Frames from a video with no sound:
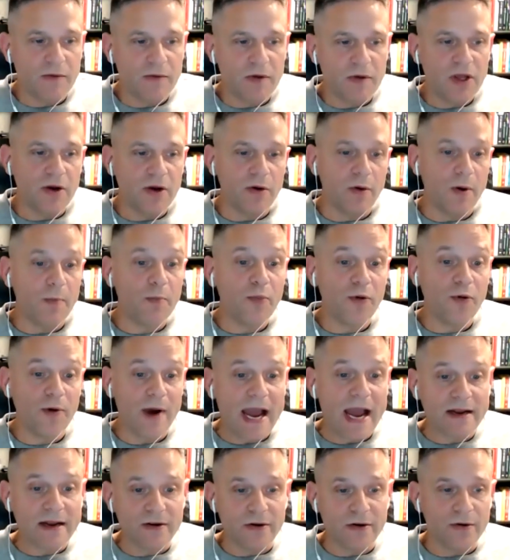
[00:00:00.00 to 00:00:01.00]
you know a
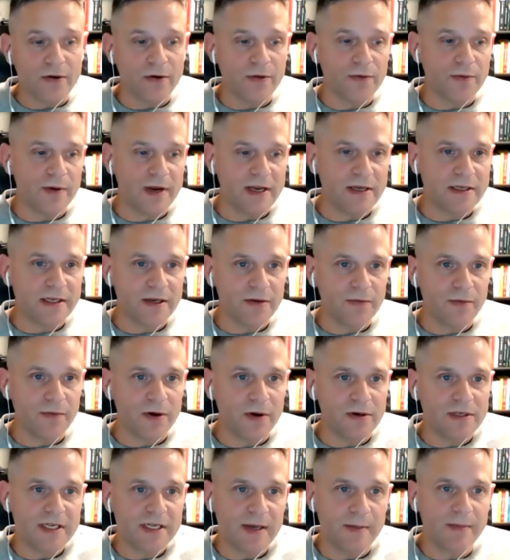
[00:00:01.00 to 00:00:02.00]
practical reason
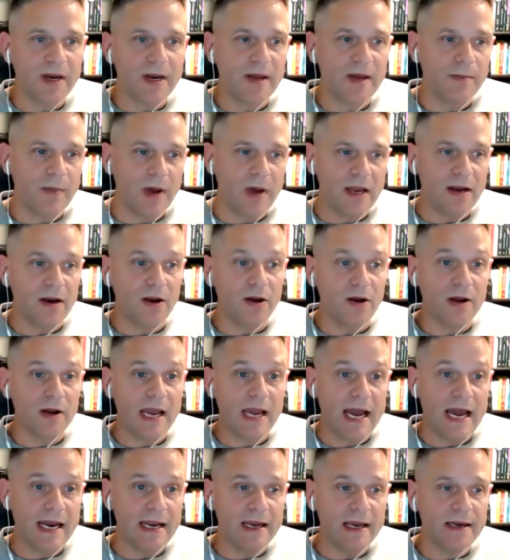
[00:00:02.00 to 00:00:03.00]
where somebody might look
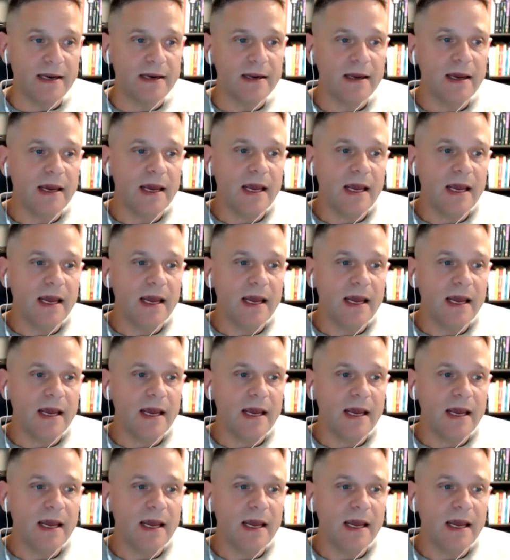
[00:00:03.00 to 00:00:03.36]
at it.